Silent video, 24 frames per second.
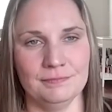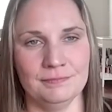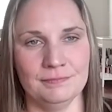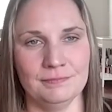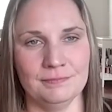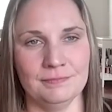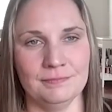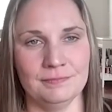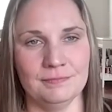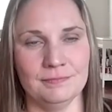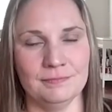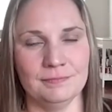
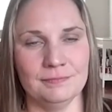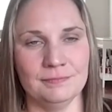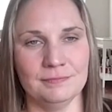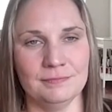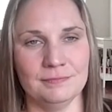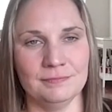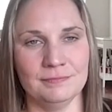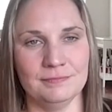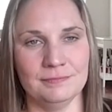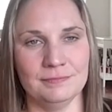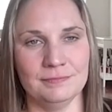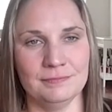
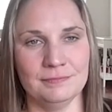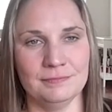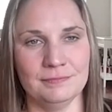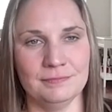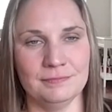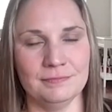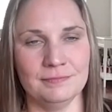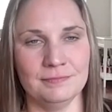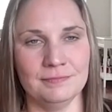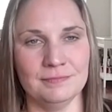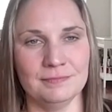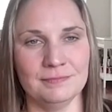
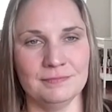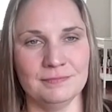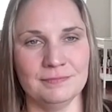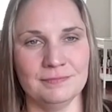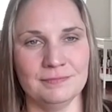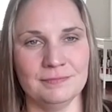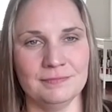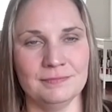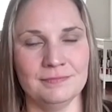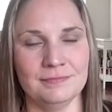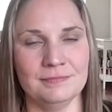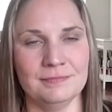
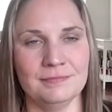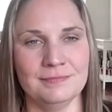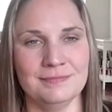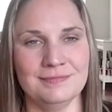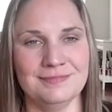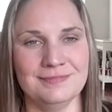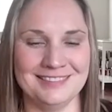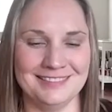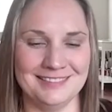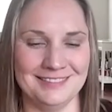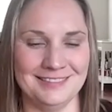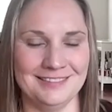
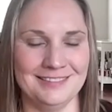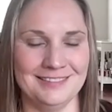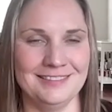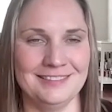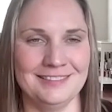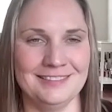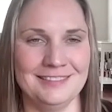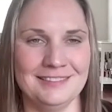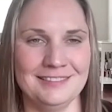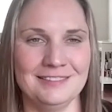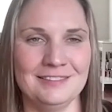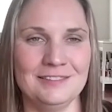
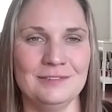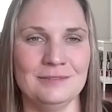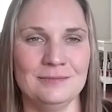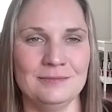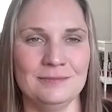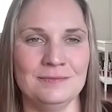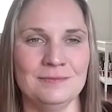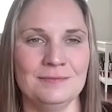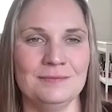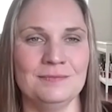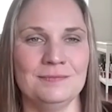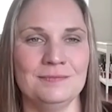
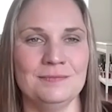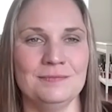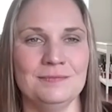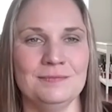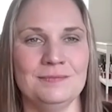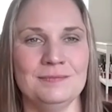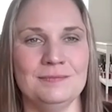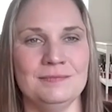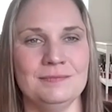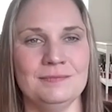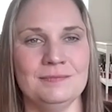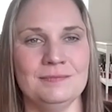
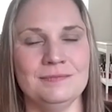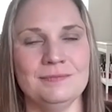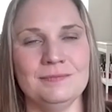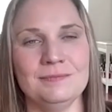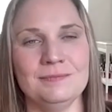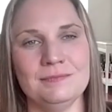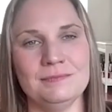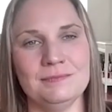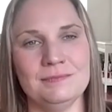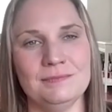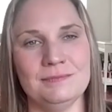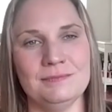
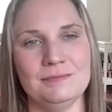No words are spoken by the person on screen.